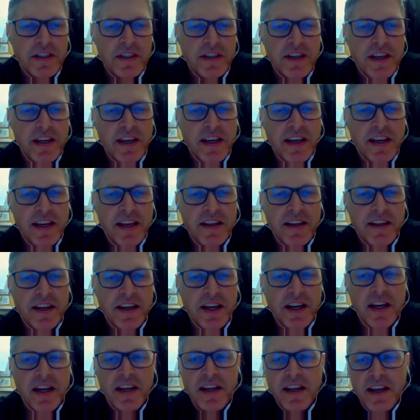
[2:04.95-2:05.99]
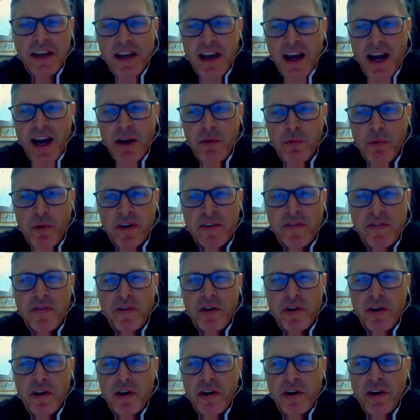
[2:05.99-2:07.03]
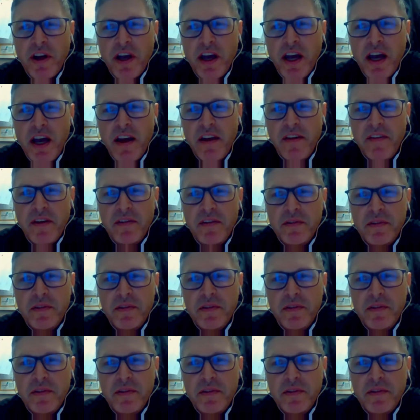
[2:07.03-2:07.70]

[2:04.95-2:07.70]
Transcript: And I worked for